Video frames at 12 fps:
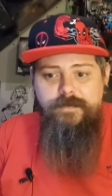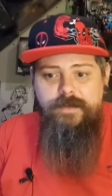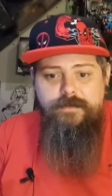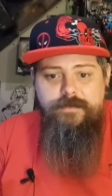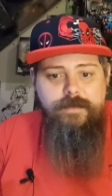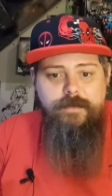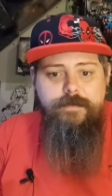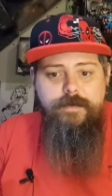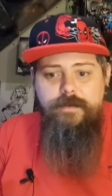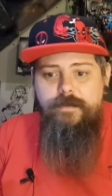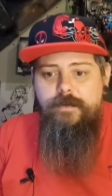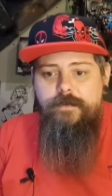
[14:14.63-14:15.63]
There's
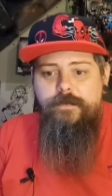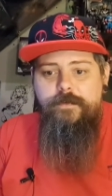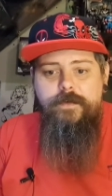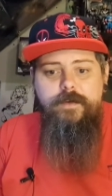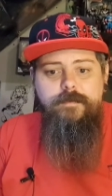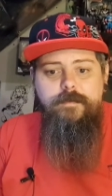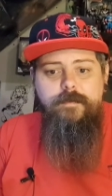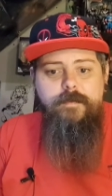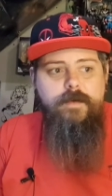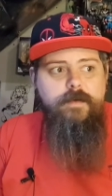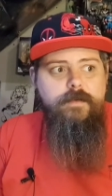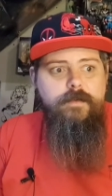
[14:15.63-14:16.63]
nothing in this film
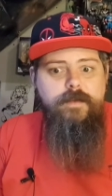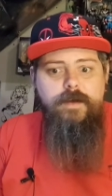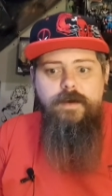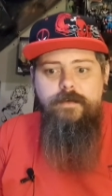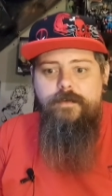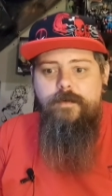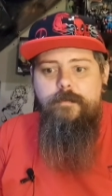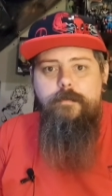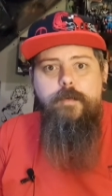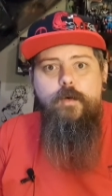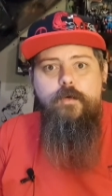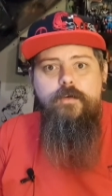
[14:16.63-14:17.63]
that I found
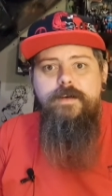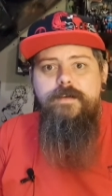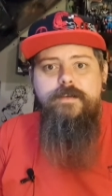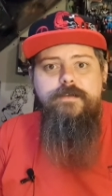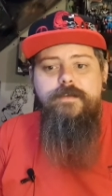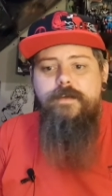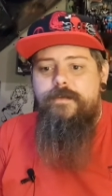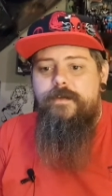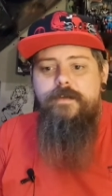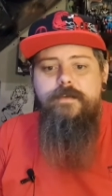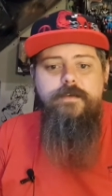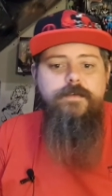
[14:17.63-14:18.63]
boring. There's
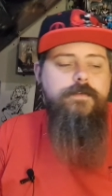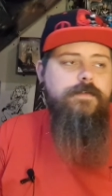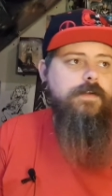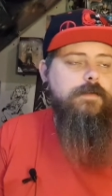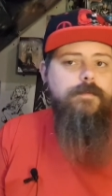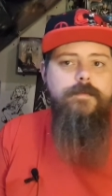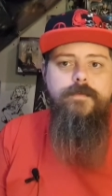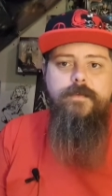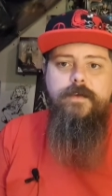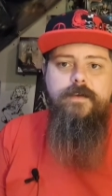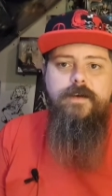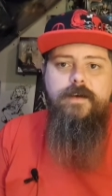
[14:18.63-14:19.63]
nothing in this film
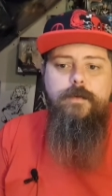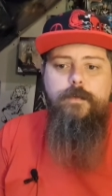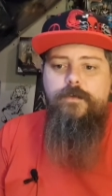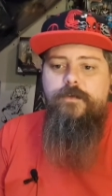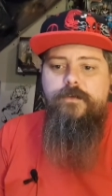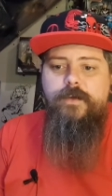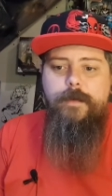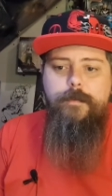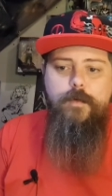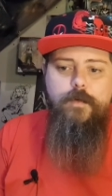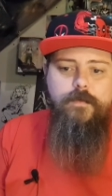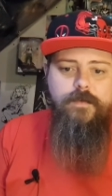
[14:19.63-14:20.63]
that I would skip
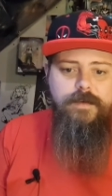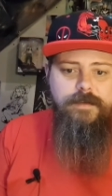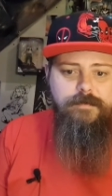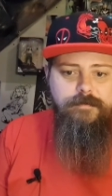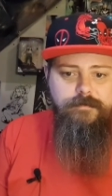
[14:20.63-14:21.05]
over.